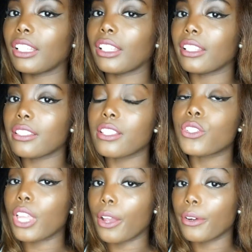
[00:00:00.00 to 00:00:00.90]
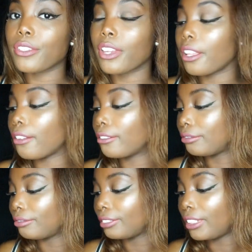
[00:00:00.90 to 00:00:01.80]
It's the shower gel,
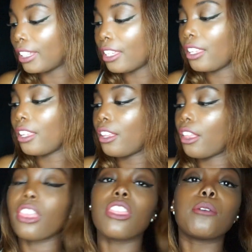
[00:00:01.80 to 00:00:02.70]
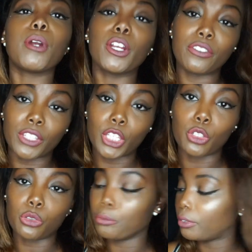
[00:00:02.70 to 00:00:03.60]
the
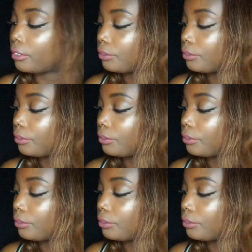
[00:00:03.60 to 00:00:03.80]
perfume.